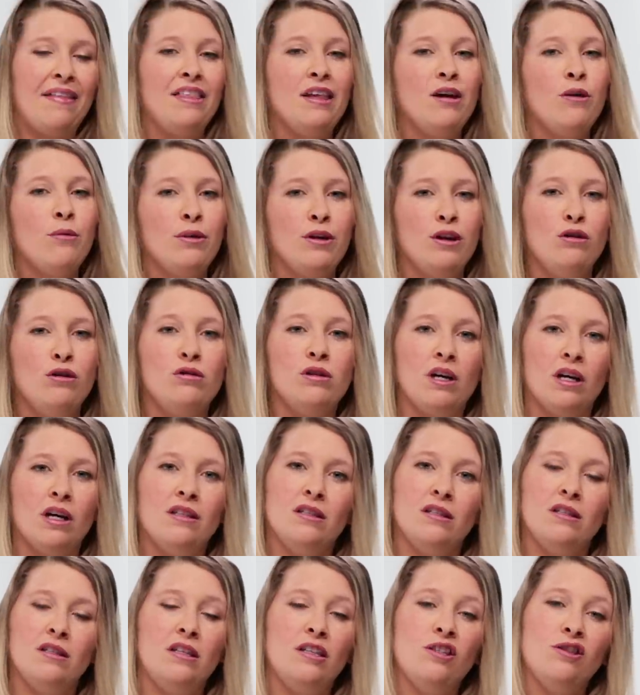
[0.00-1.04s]
think when you talk to
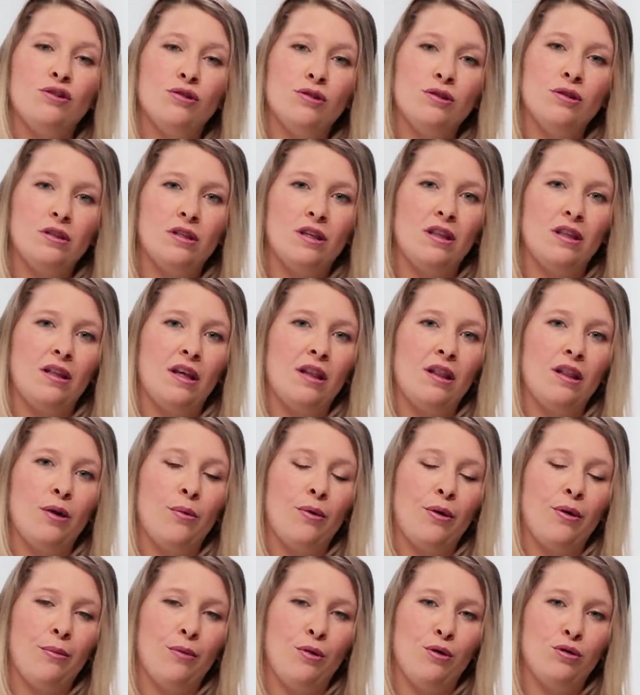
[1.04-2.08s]
teachers, the thing that
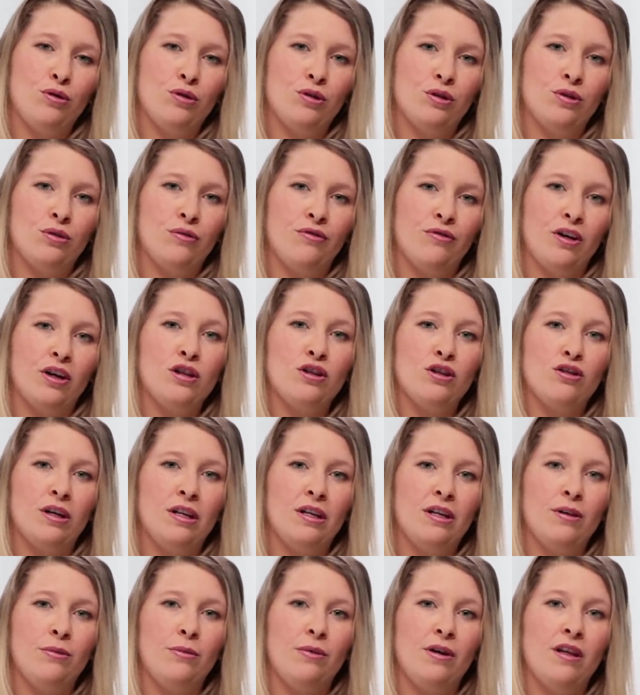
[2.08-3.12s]
we're most
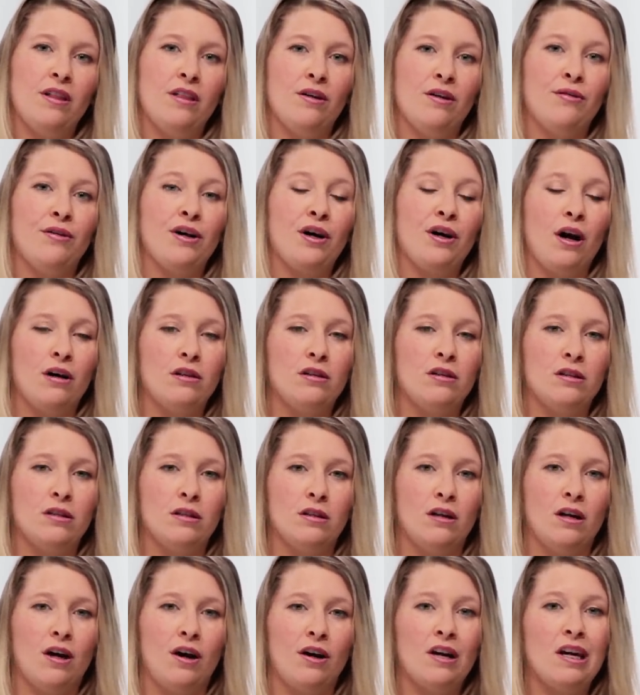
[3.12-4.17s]
frustrated with in regards
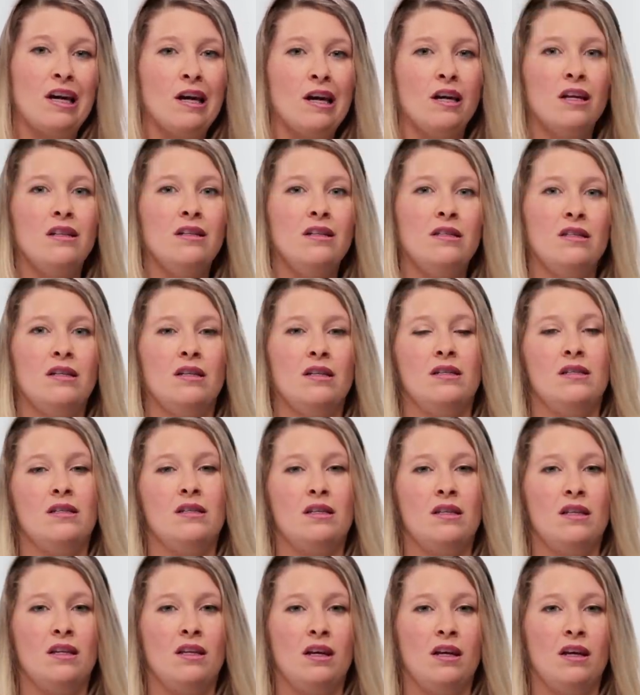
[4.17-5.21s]
to our kids is
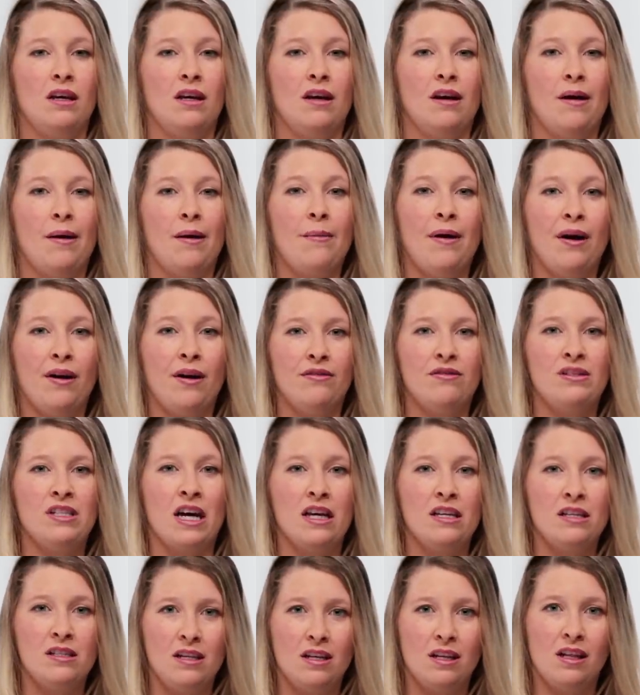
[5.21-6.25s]
the amount of
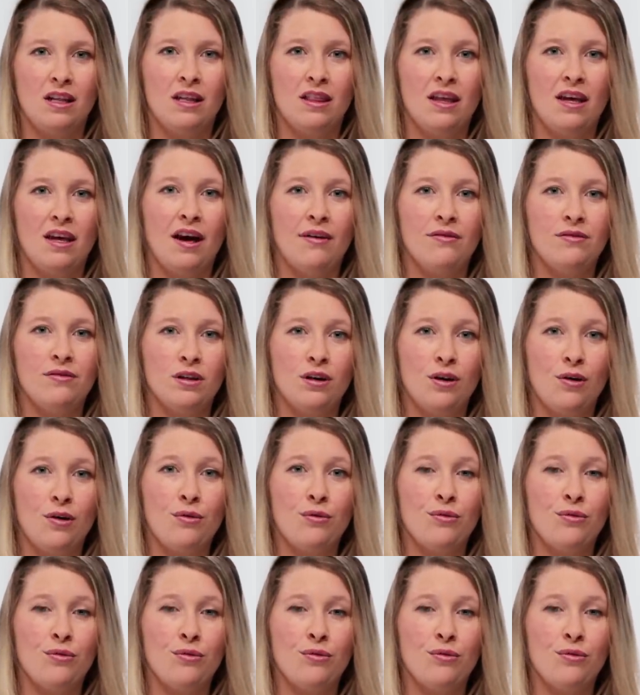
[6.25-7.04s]
testing that they have to go